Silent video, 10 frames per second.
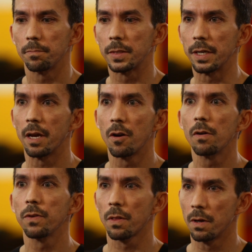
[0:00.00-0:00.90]
to get
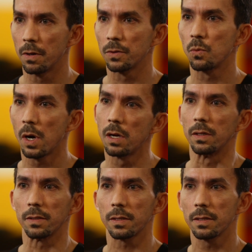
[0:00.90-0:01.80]
over those
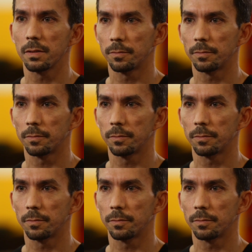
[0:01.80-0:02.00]
walls.